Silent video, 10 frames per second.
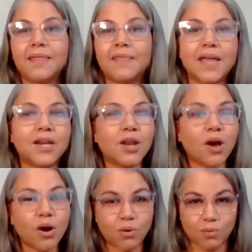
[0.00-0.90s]
They
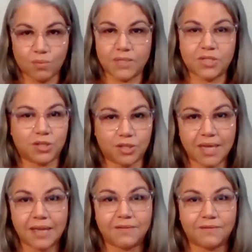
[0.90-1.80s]
know what you're
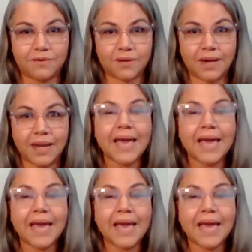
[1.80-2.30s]
looking for.